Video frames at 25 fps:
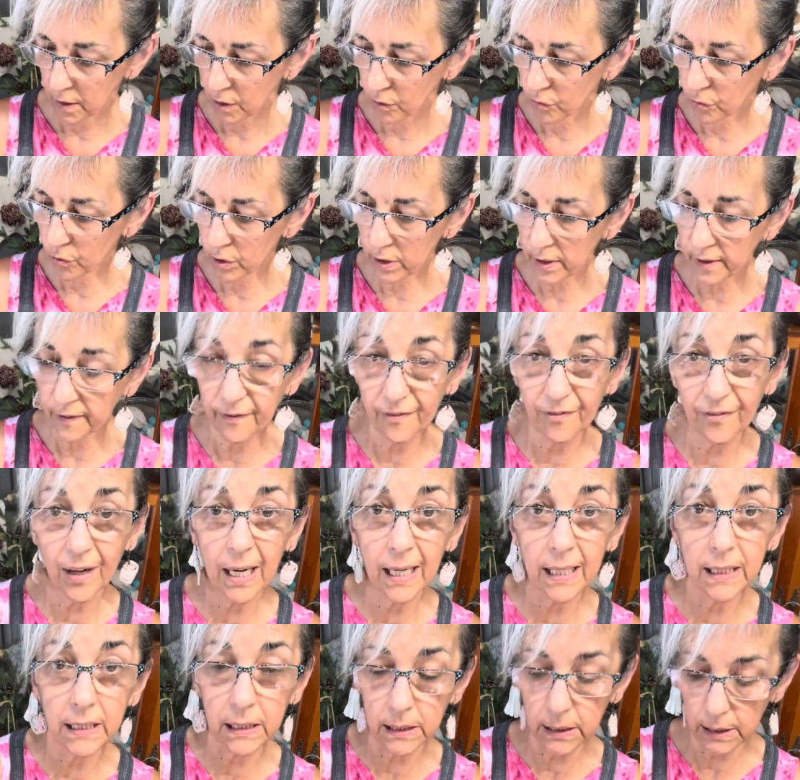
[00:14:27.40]
really
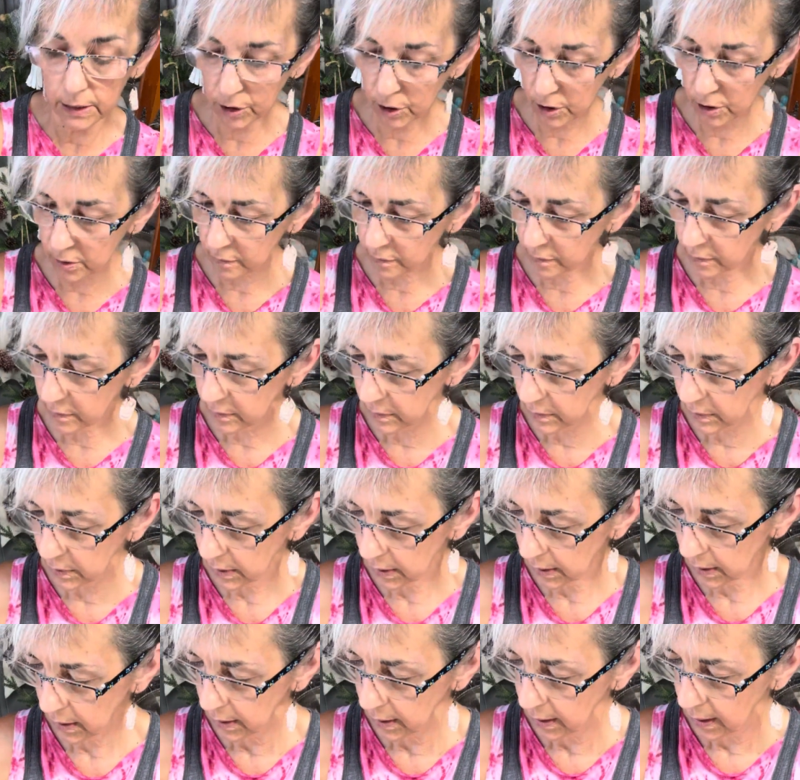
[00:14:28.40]
fine glitter,
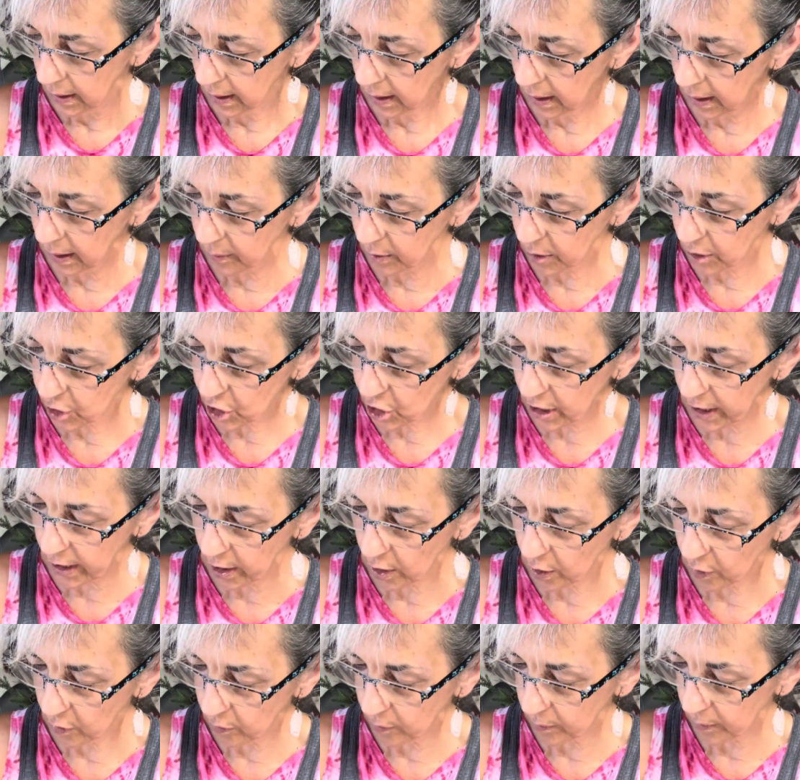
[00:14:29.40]
and I'm going to shake
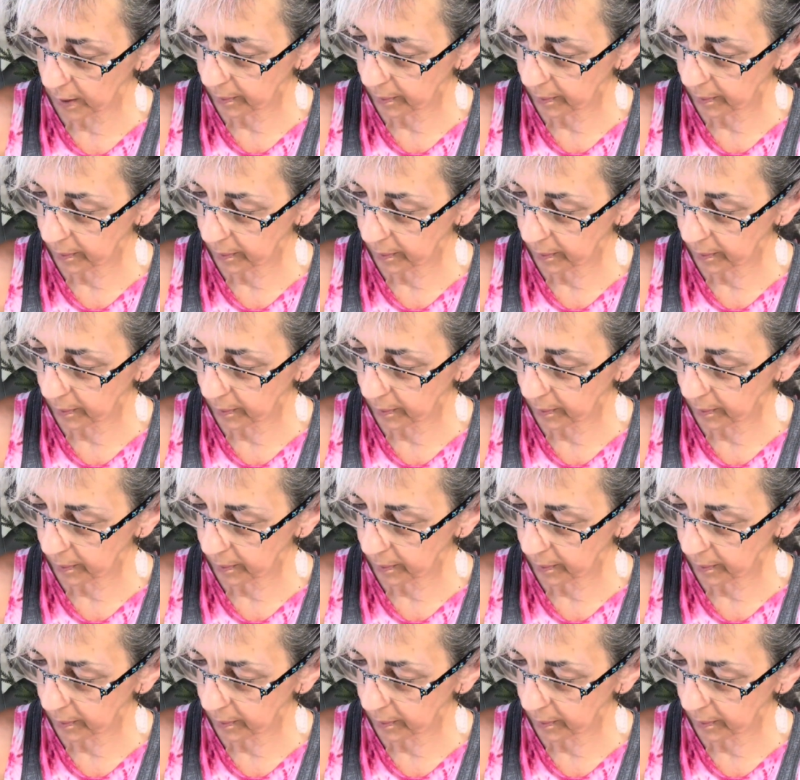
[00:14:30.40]
it over my